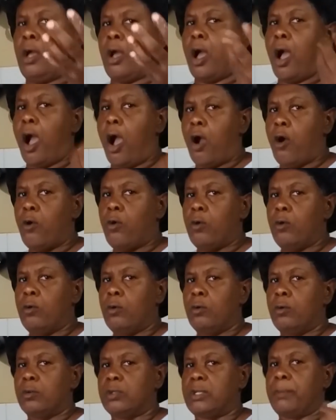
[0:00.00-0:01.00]
how
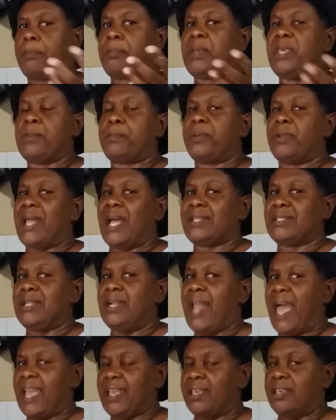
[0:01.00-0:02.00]
the people that
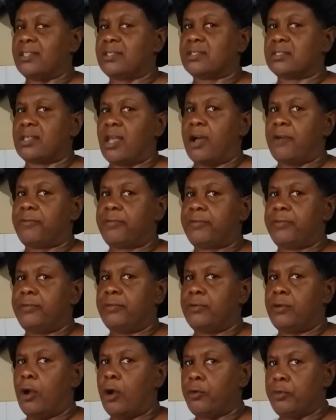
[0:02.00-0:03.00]
like it soft,
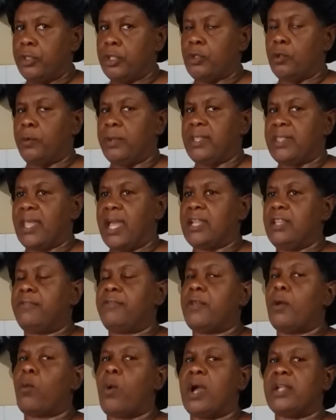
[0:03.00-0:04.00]
how you do it. And if
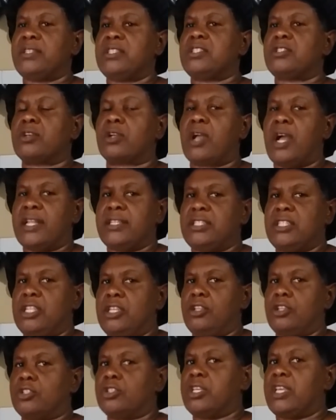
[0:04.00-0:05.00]
you want it to
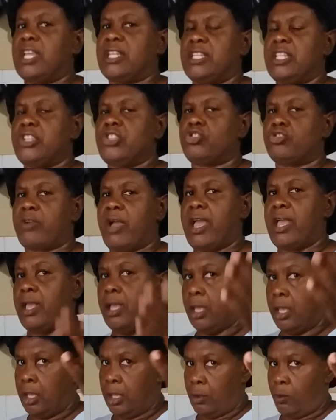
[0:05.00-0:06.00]
continue to get in dry,
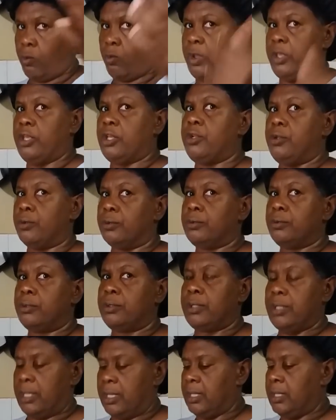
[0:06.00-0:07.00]
what you do,
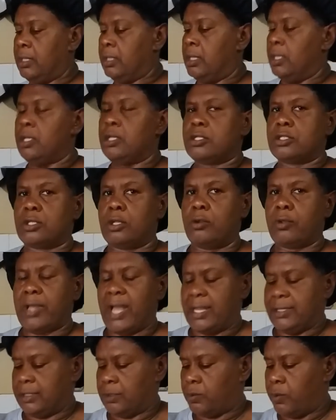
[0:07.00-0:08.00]
eh? So look
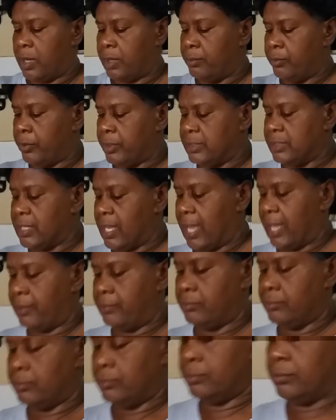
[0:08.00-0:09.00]
at it one more
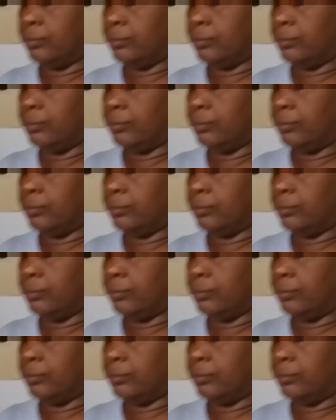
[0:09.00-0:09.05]
time.